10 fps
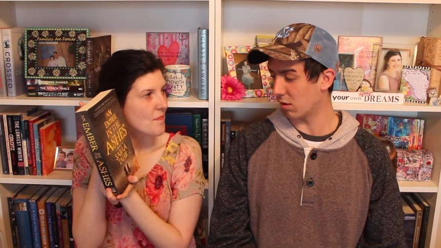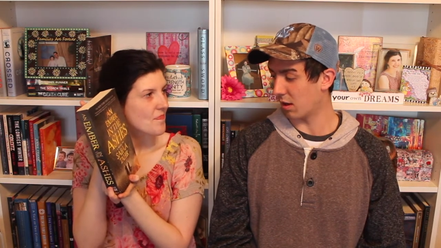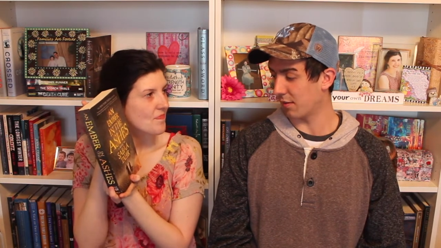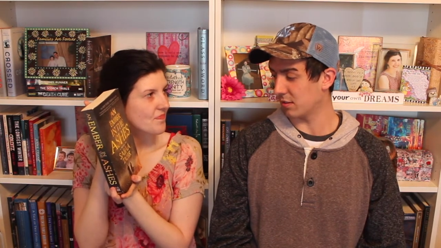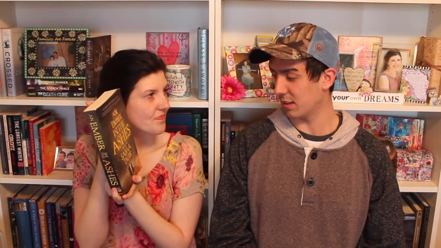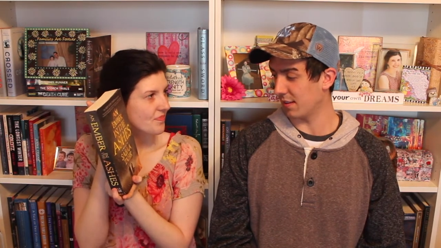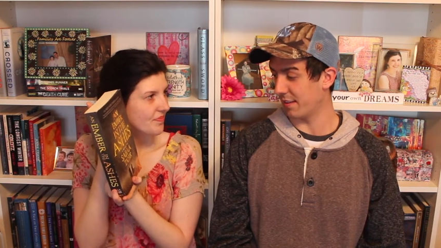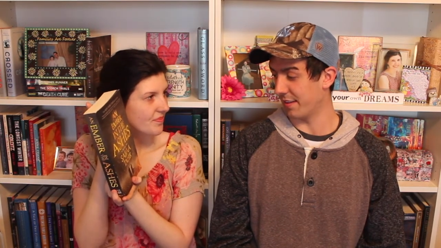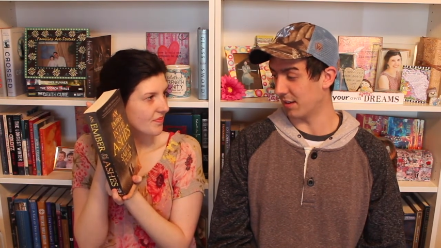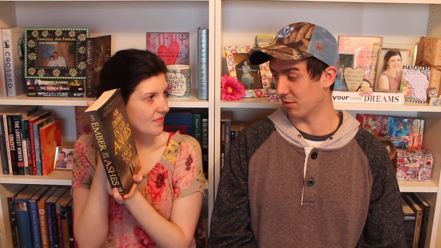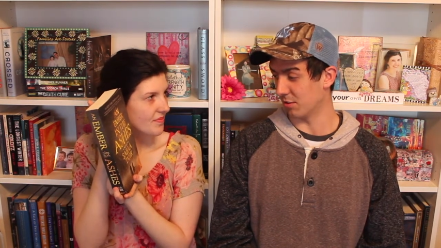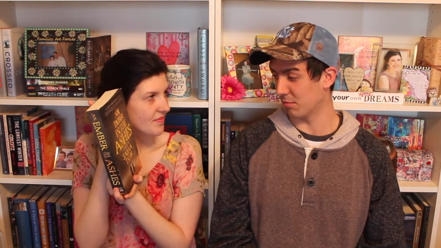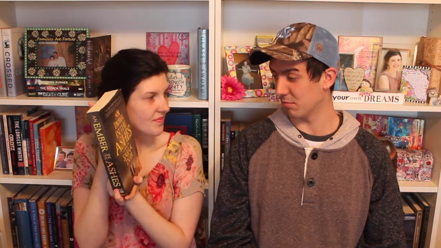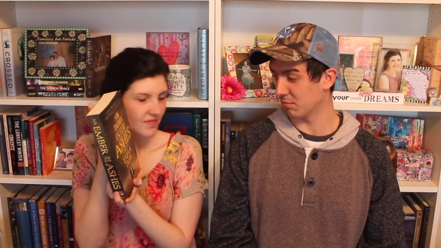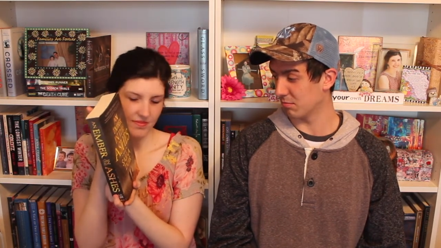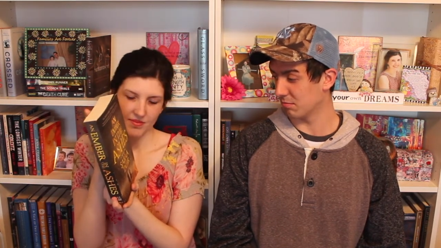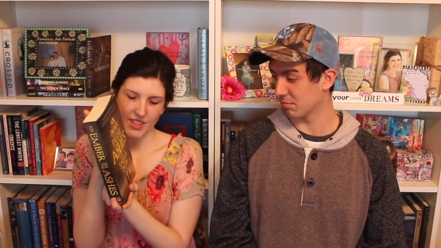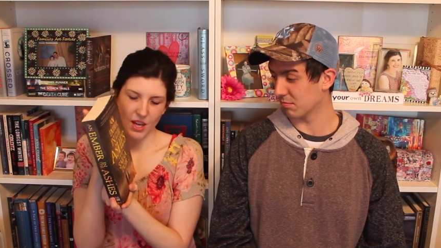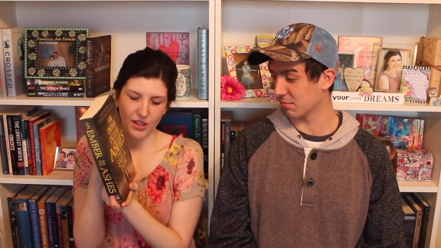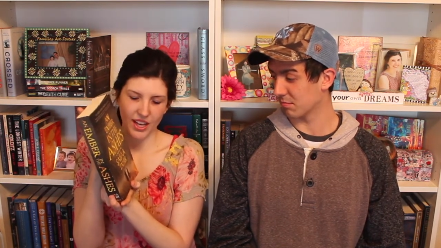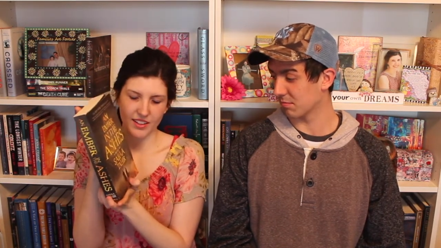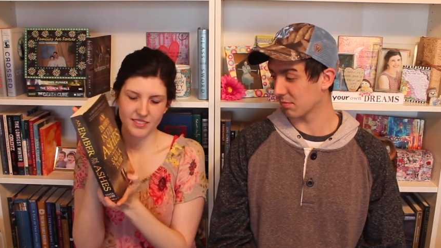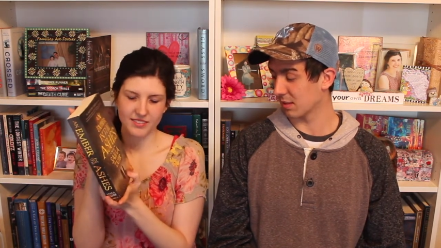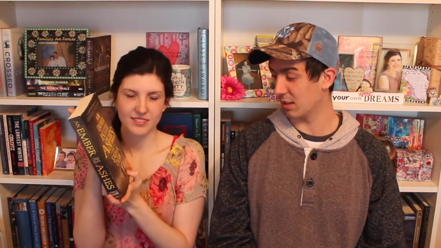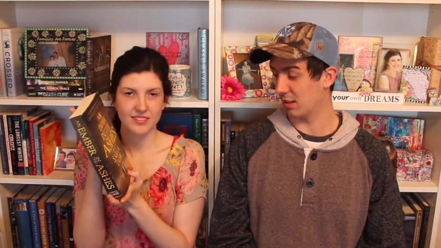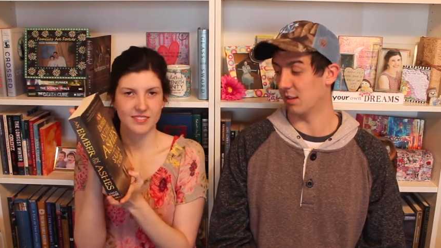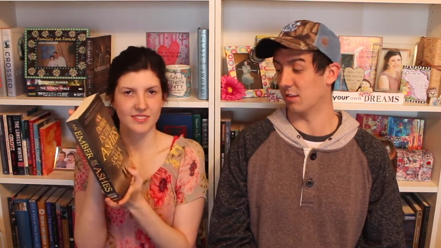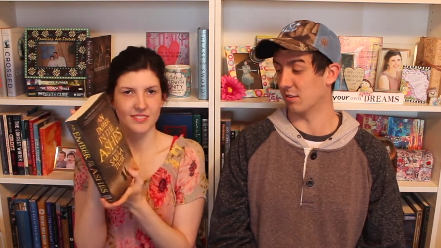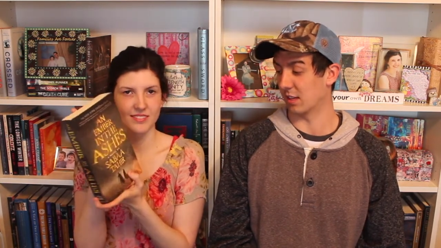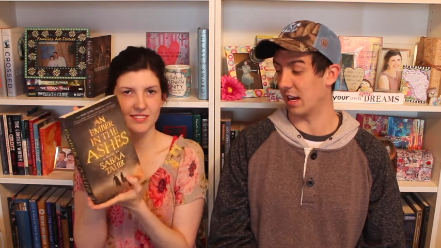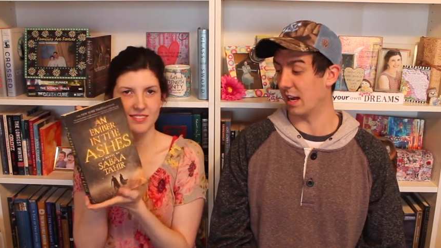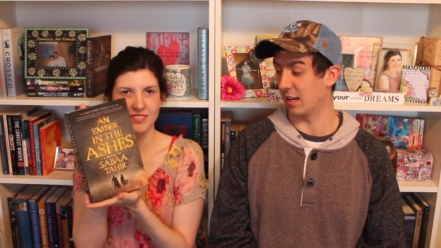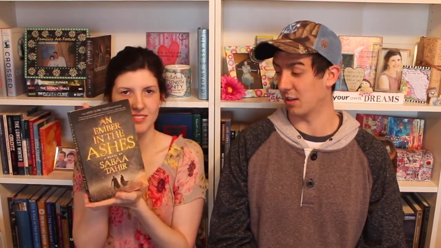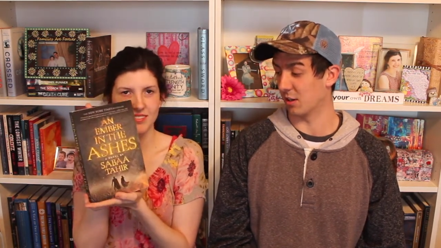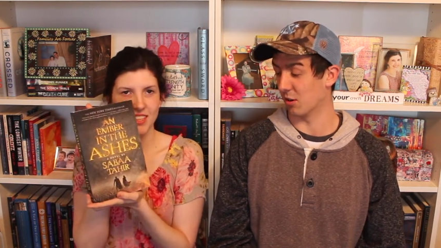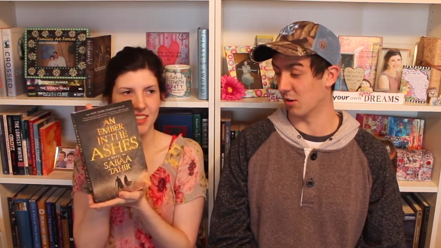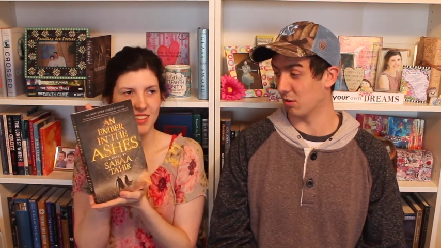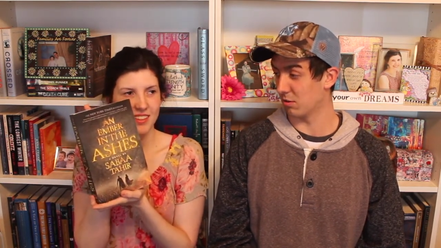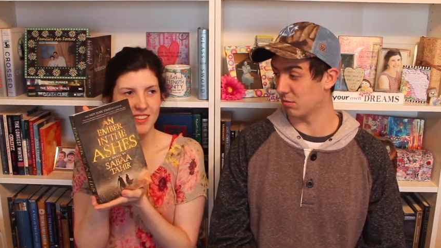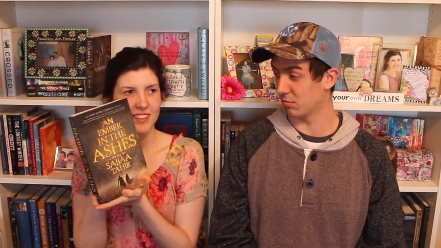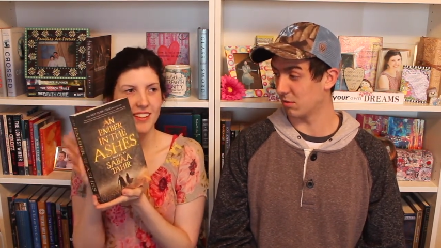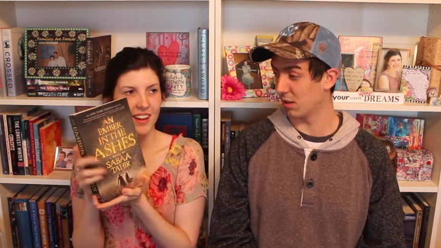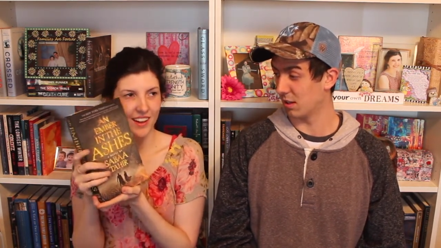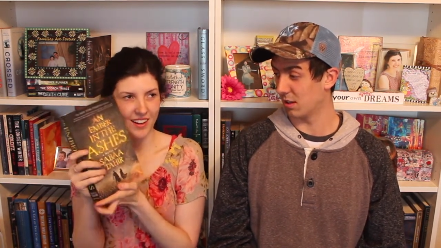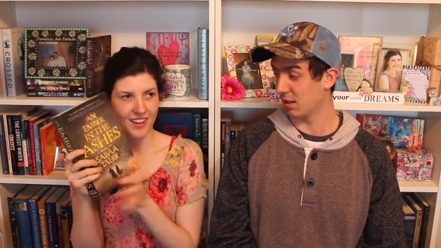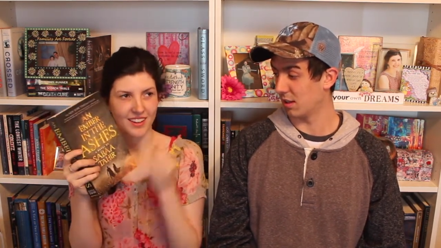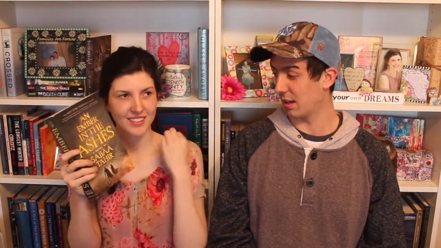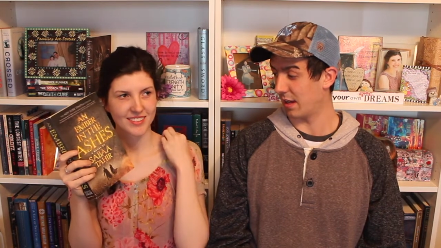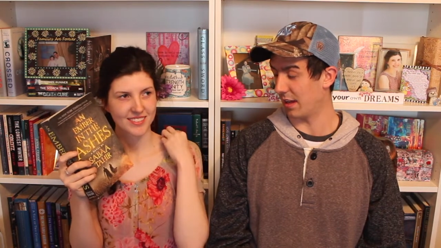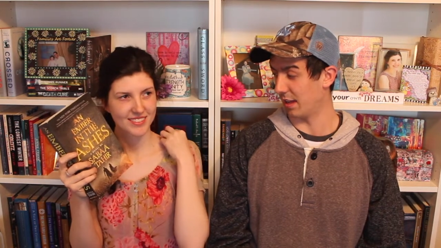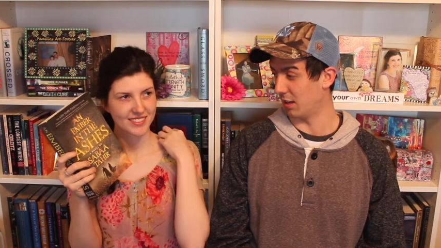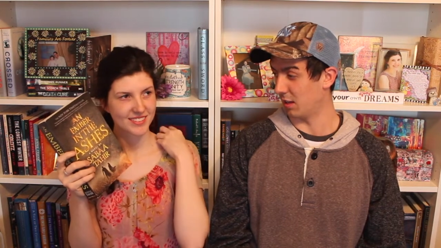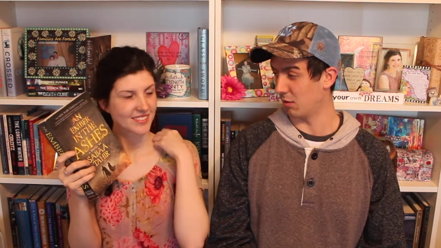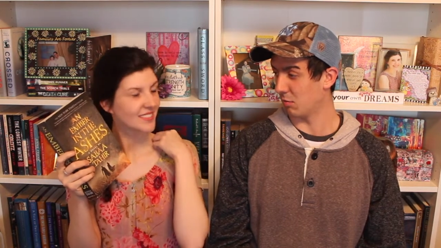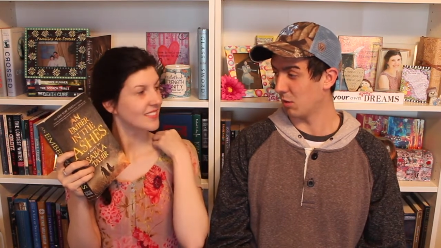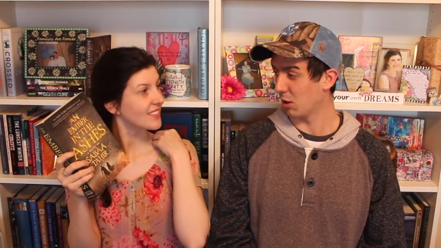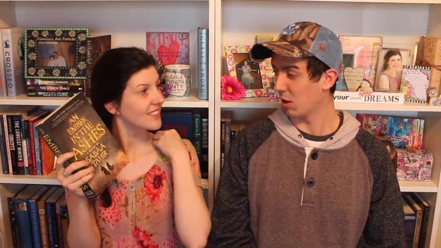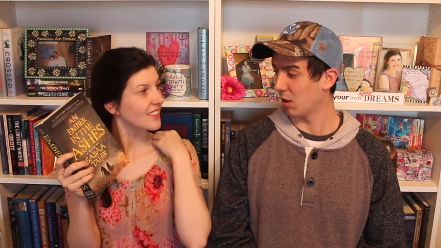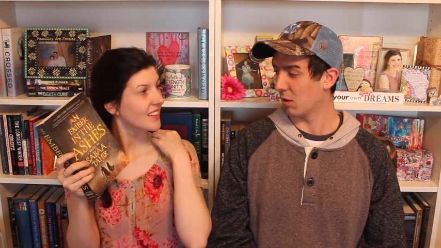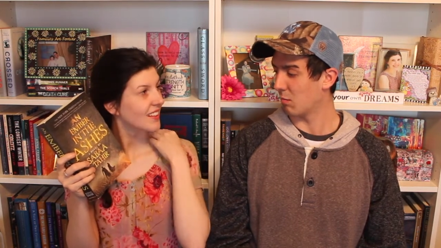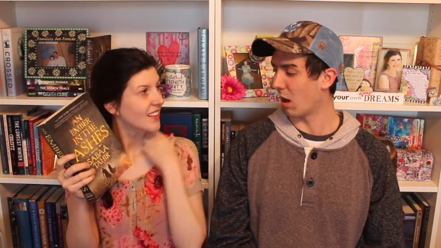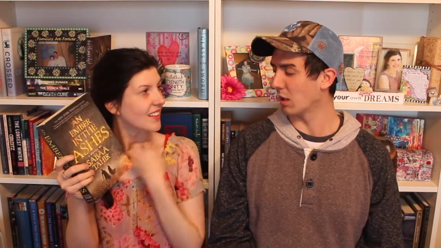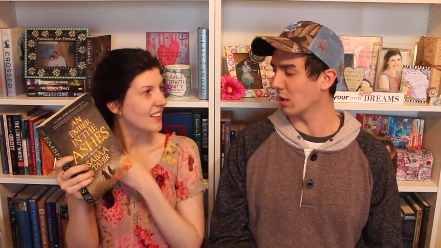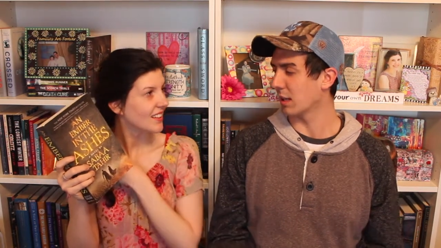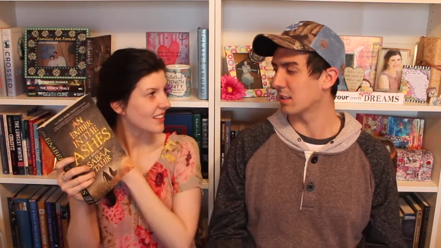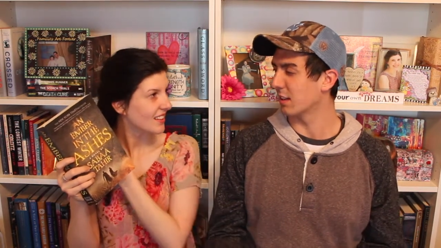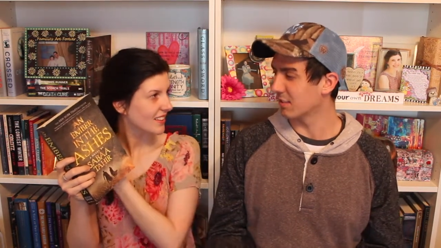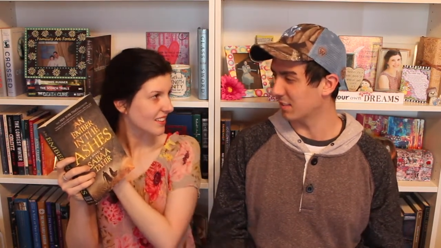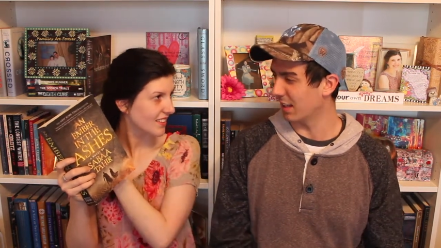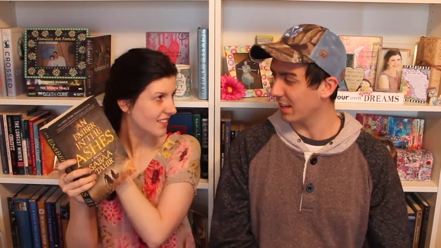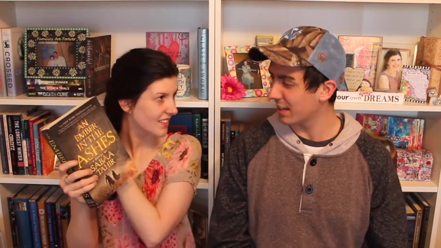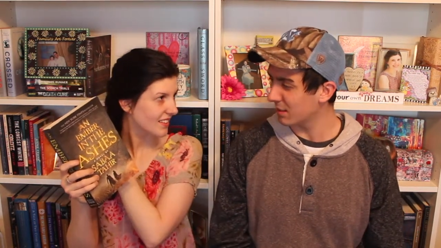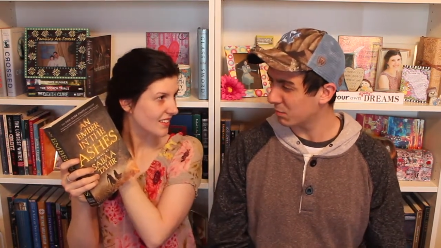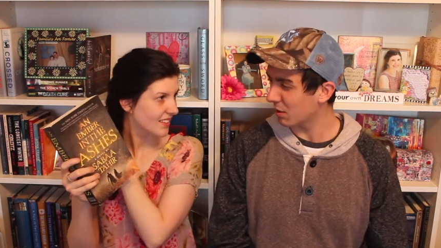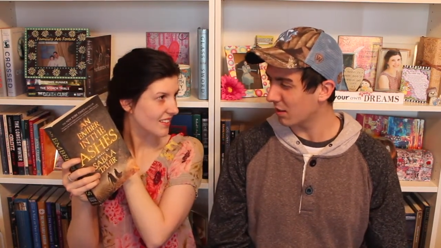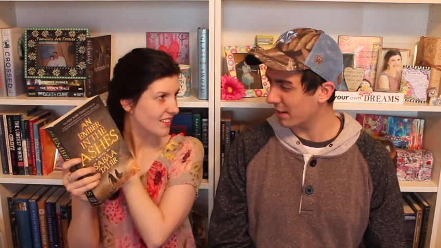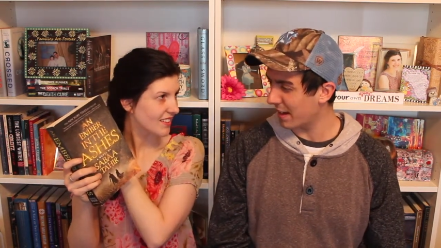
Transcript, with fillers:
Speaker 1: Obviously in the desert.
Speaker 2: Okay.
Speaker 1: And there's a guy and a girl.
Speaker 2: Uh-huh.
Speaker 1: And probably like their city gets burned